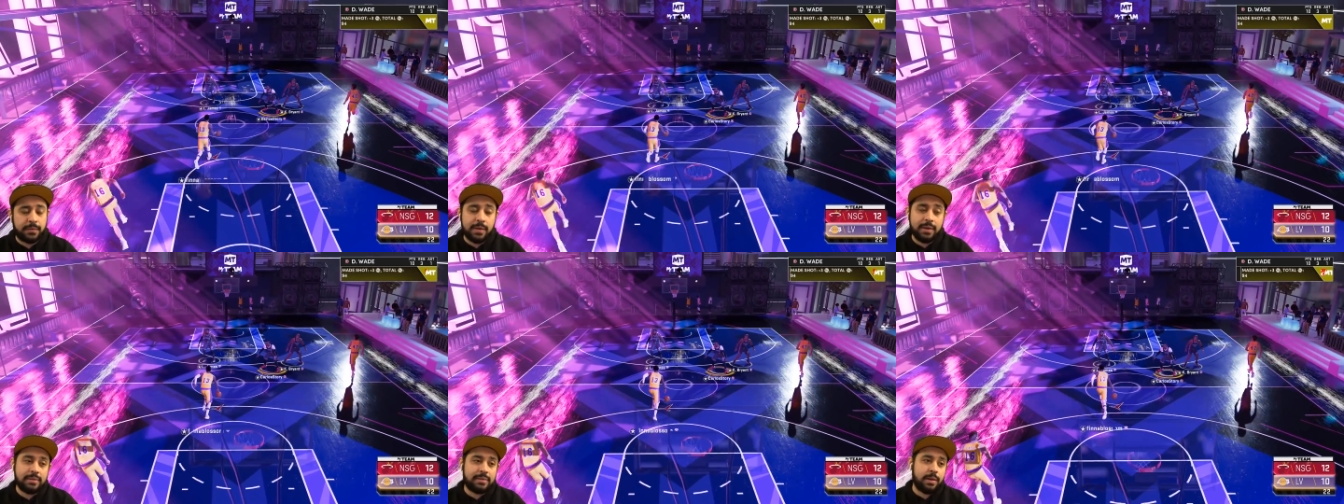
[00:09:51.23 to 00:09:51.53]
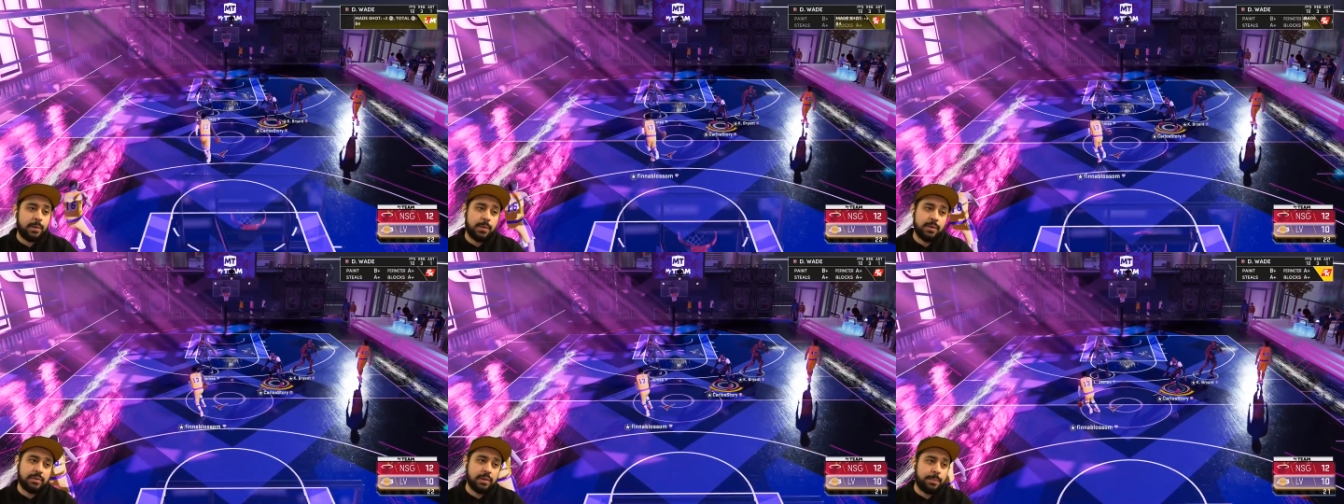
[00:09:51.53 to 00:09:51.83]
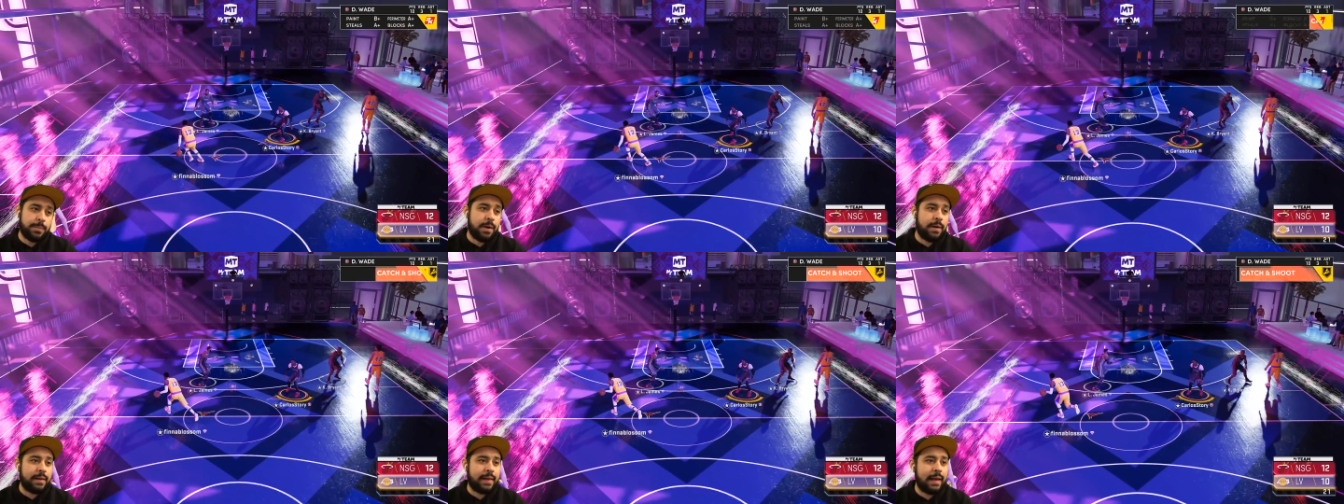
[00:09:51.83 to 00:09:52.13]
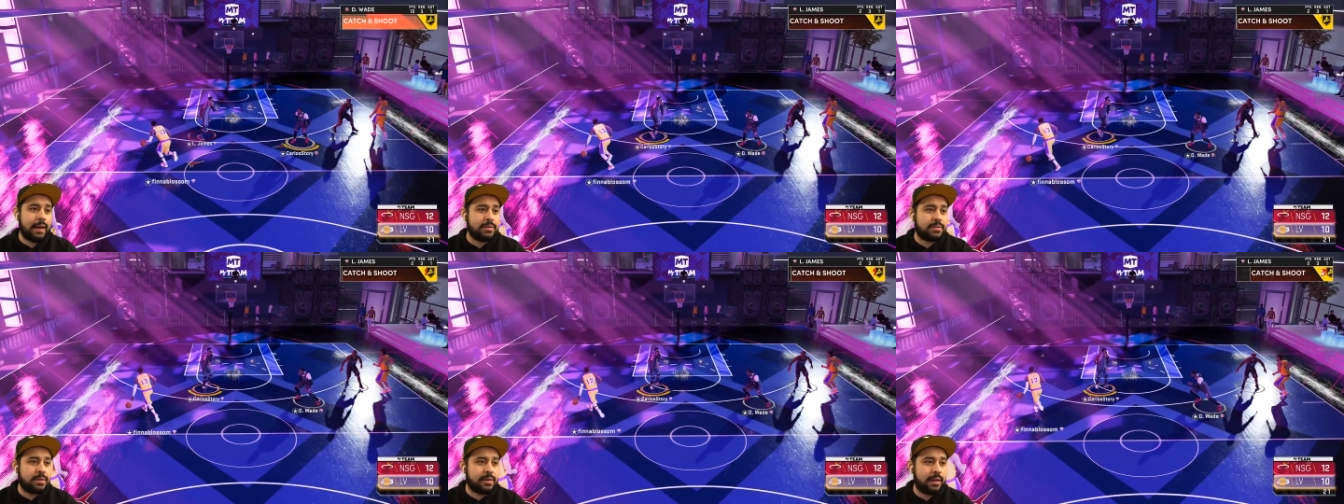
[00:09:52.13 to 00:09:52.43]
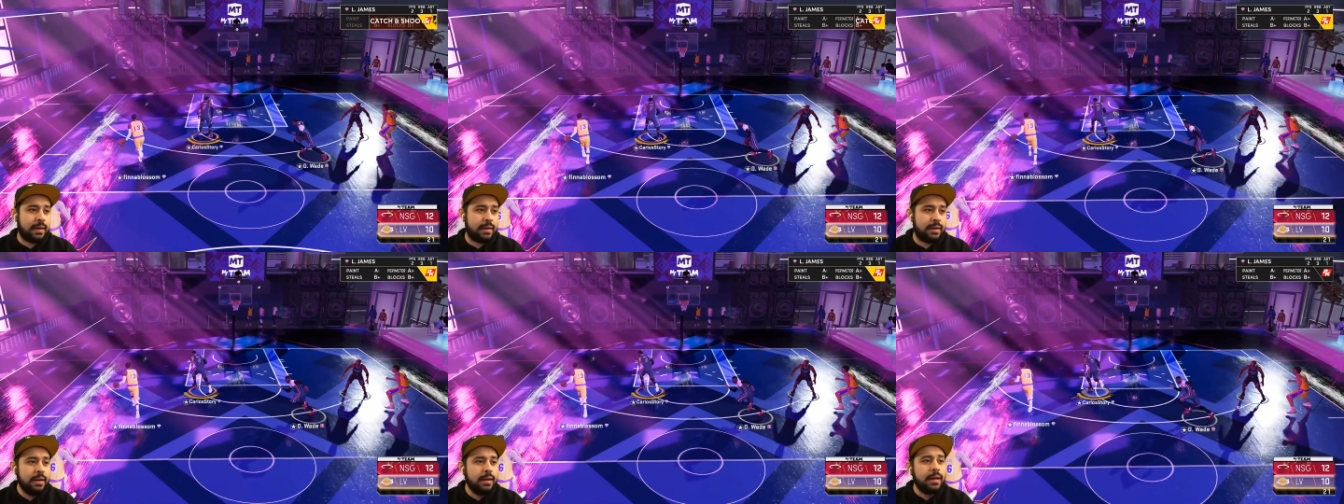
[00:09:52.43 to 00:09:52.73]
First, it was LeBron catching
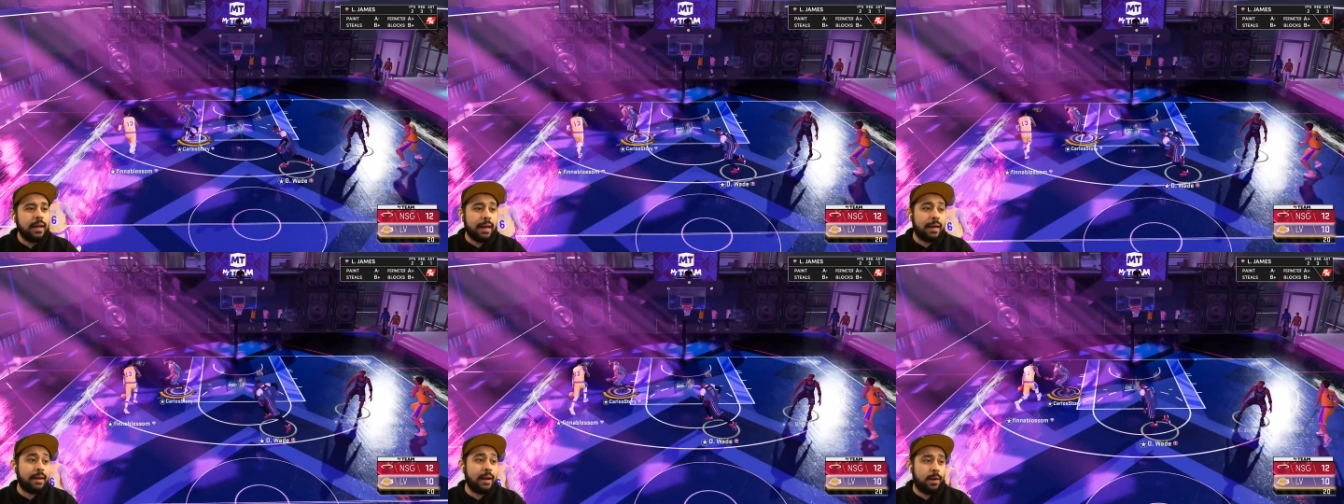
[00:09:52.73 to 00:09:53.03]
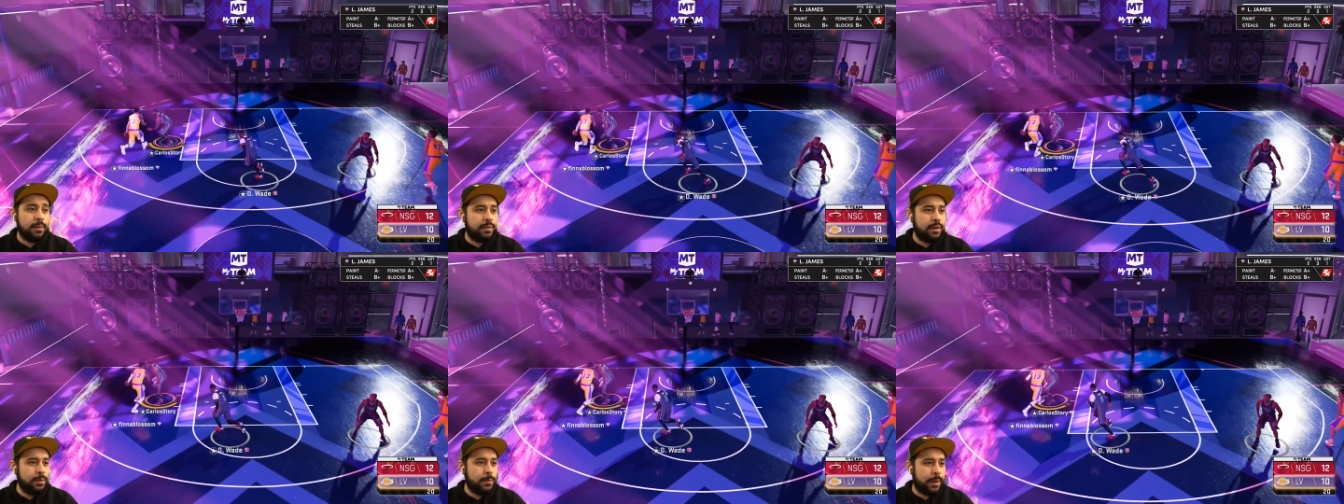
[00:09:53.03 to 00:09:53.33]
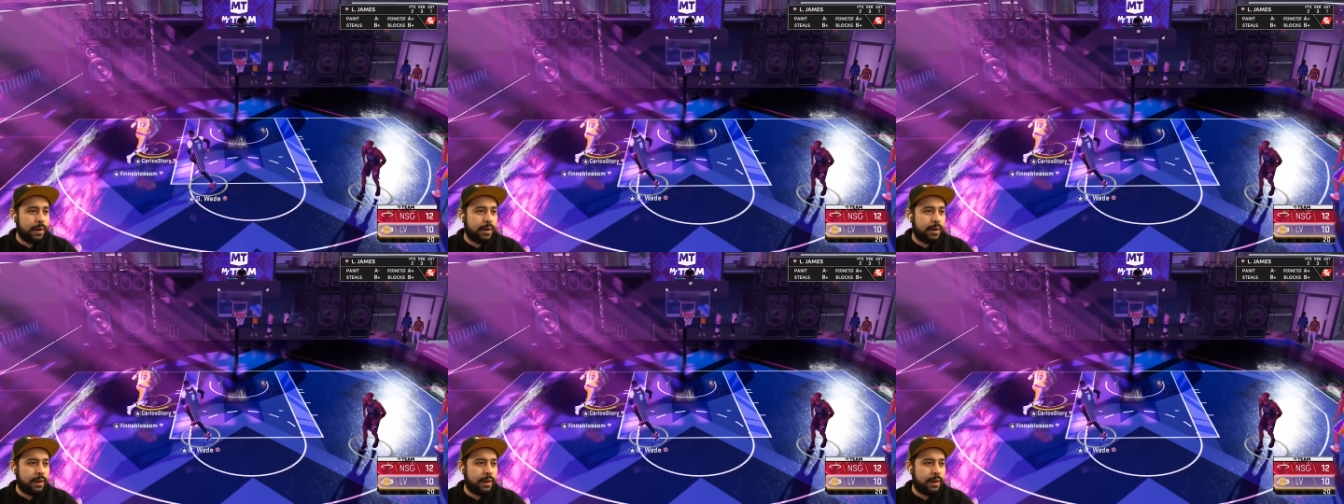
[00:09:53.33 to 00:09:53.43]
it, and now D